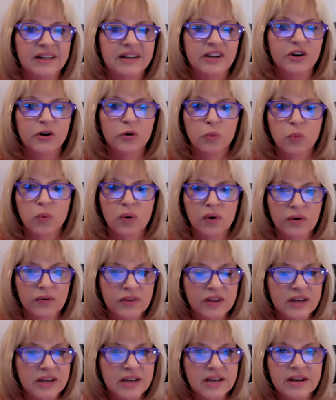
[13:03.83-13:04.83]
You're
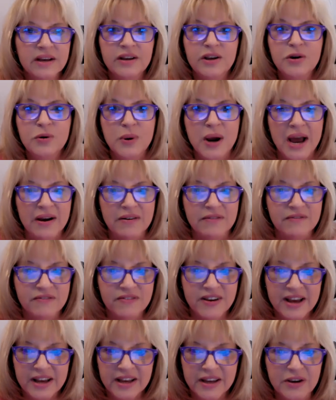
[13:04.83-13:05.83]
worthy. You have
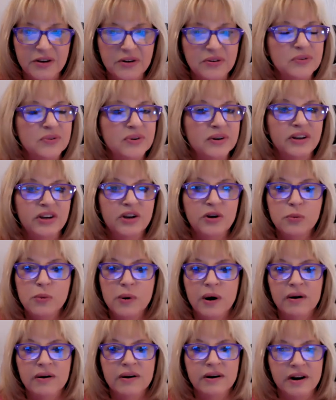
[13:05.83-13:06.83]
value.
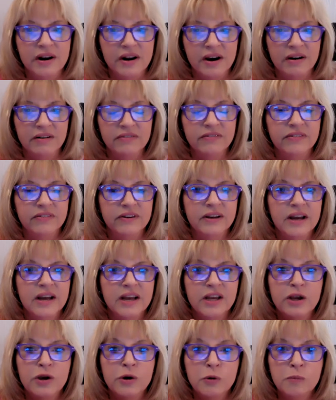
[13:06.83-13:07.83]
You are enough.
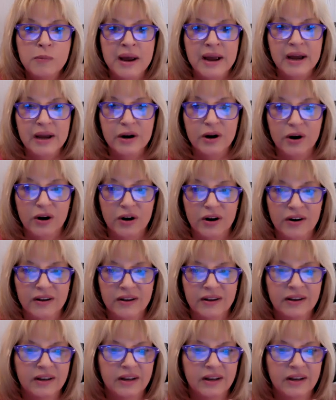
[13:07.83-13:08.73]
You matter.